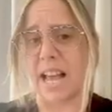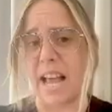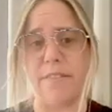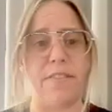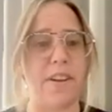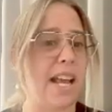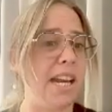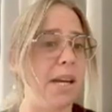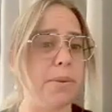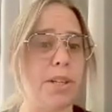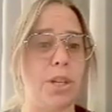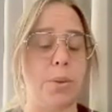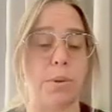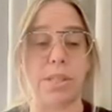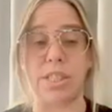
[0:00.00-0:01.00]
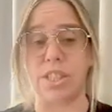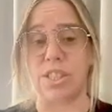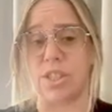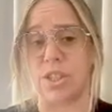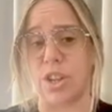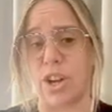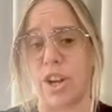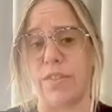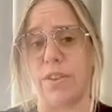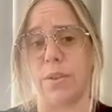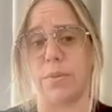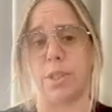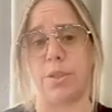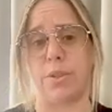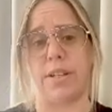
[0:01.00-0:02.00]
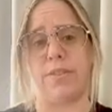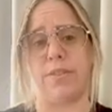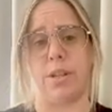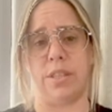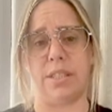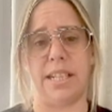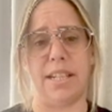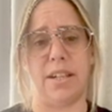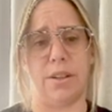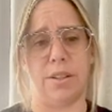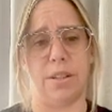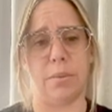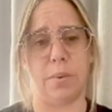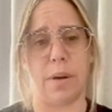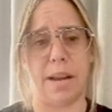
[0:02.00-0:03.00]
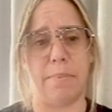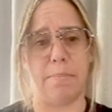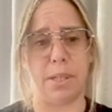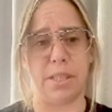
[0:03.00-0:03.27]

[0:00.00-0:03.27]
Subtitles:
and for anyone who wants to serve or retrieve content on the web,